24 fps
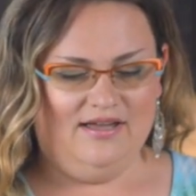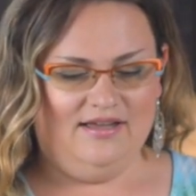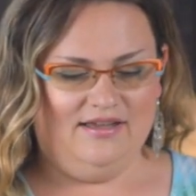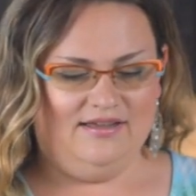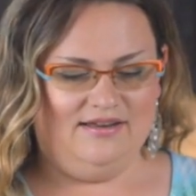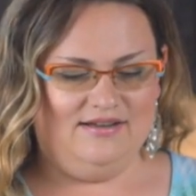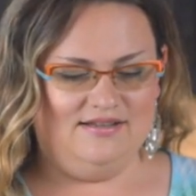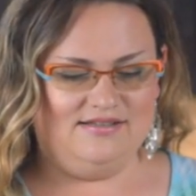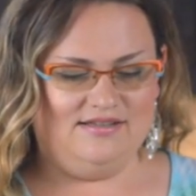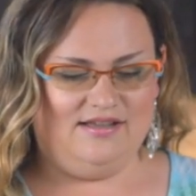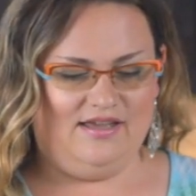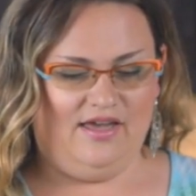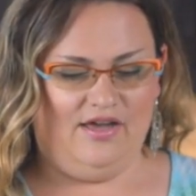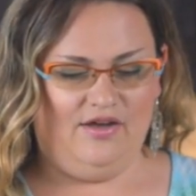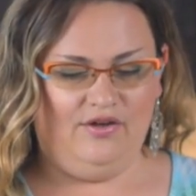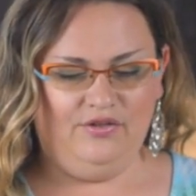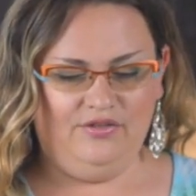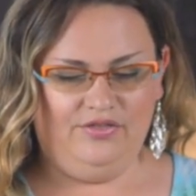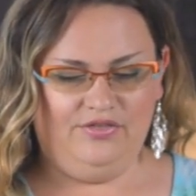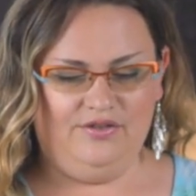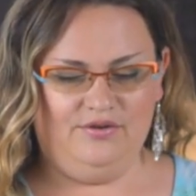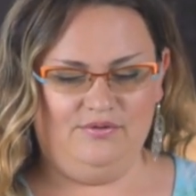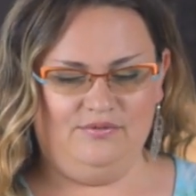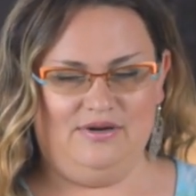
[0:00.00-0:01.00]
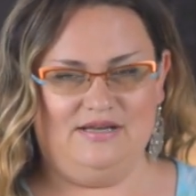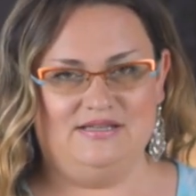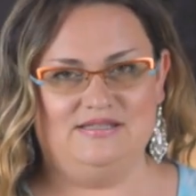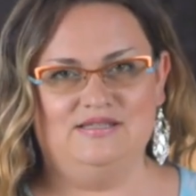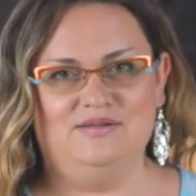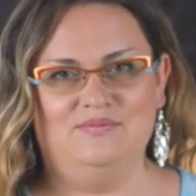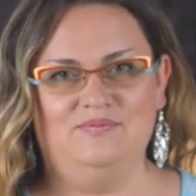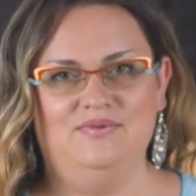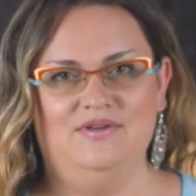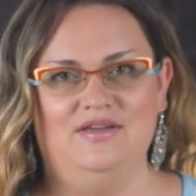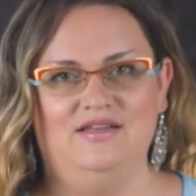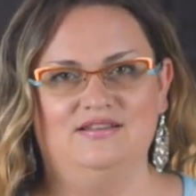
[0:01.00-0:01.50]
It is a healthy
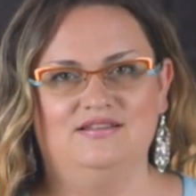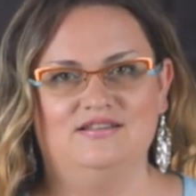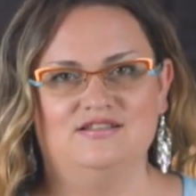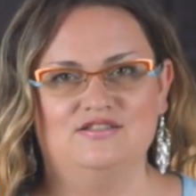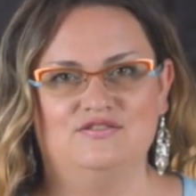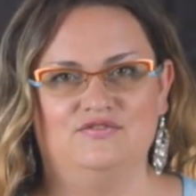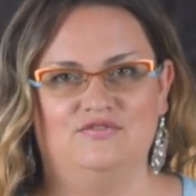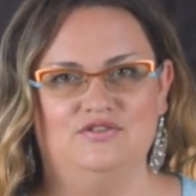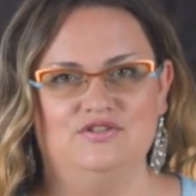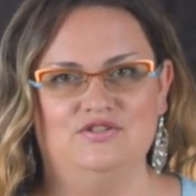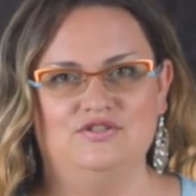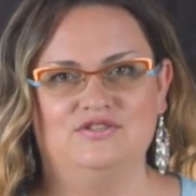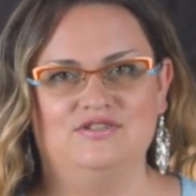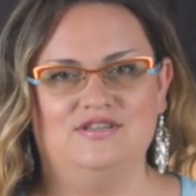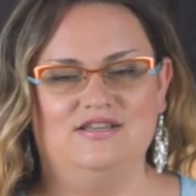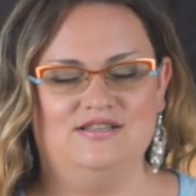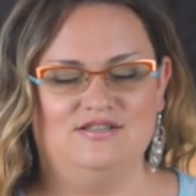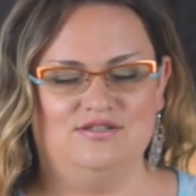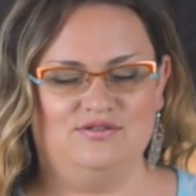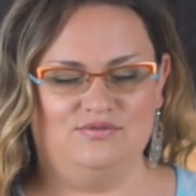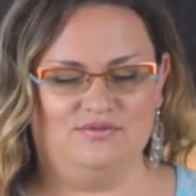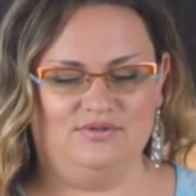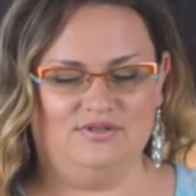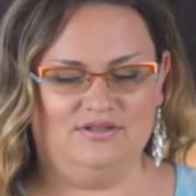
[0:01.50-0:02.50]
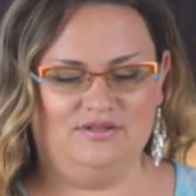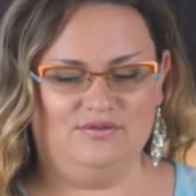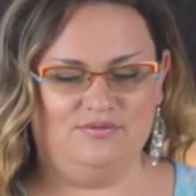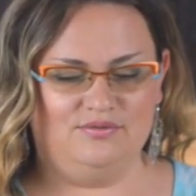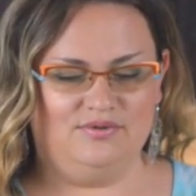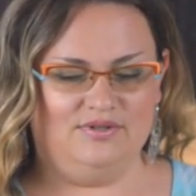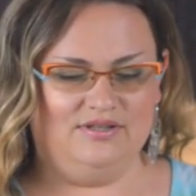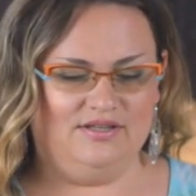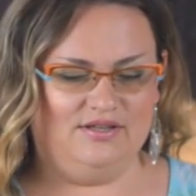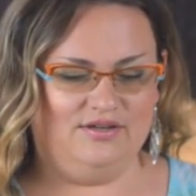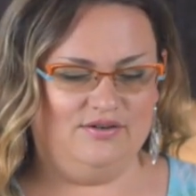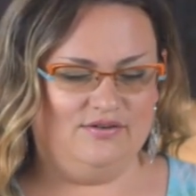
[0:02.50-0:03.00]
recipe and this fish tastes really,
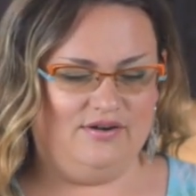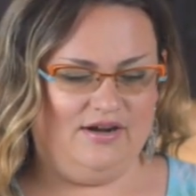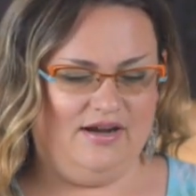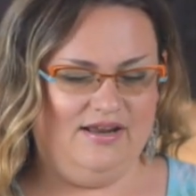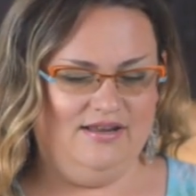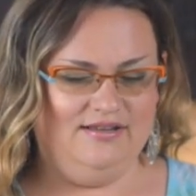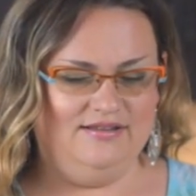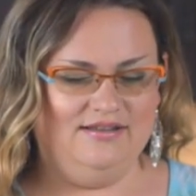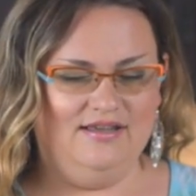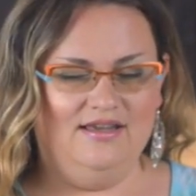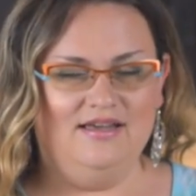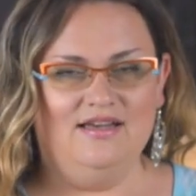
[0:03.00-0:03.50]
really great.